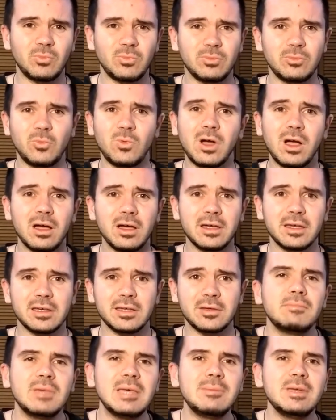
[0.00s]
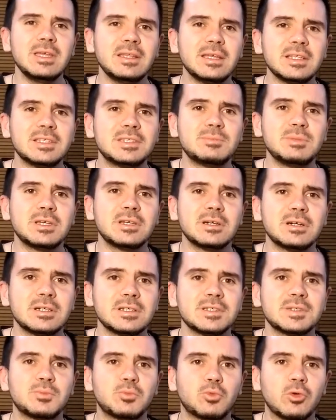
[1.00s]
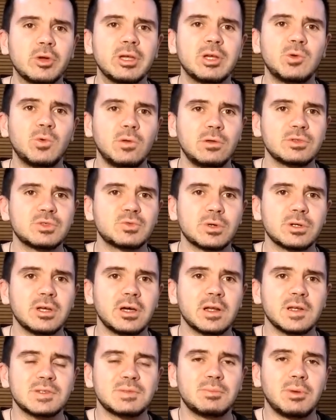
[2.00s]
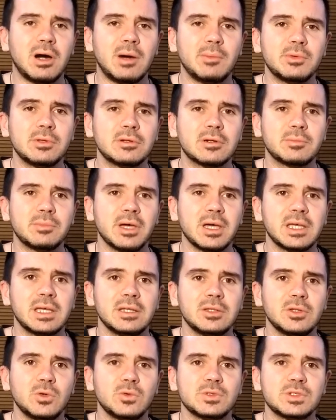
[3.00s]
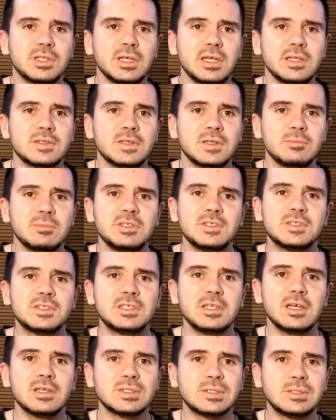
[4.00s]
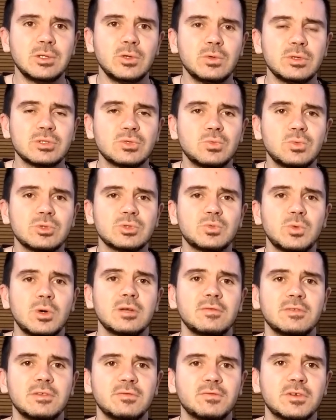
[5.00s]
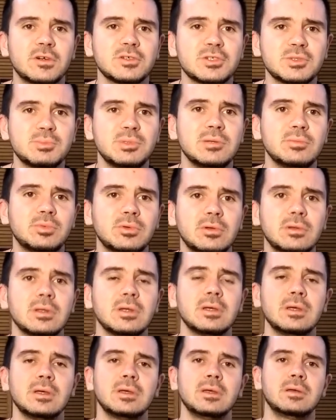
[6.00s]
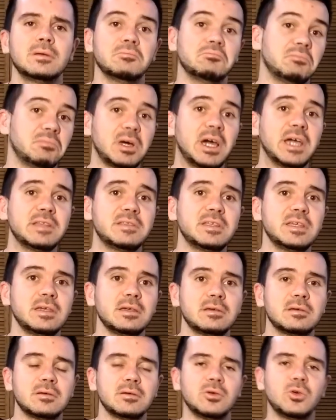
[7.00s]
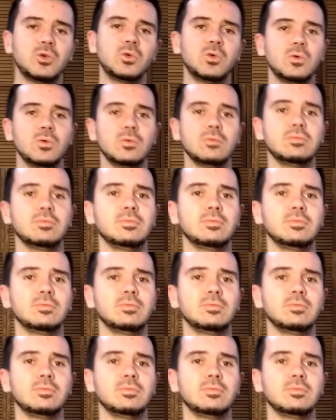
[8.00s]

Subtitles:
why? Maybe it's because prequels were not as popular back in those days. I mean, C.S. Lewis was one of the first people, I think, who